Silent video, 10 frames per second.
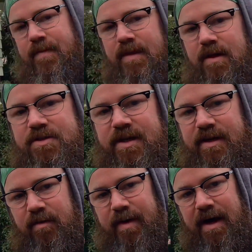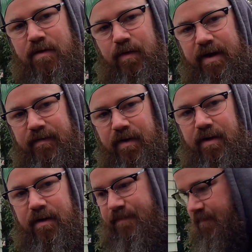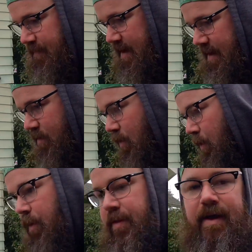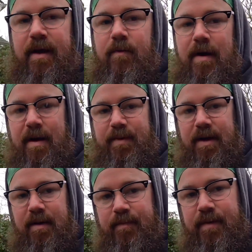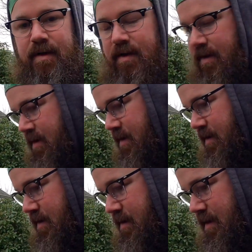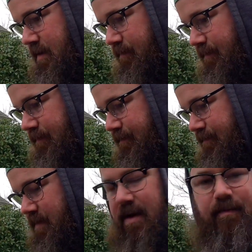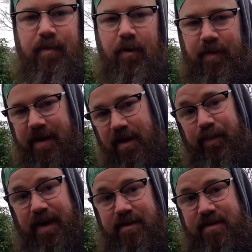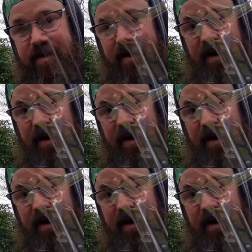I'll check you back whenever I got the whole thing wrapped up, and hopefully get a pin sticking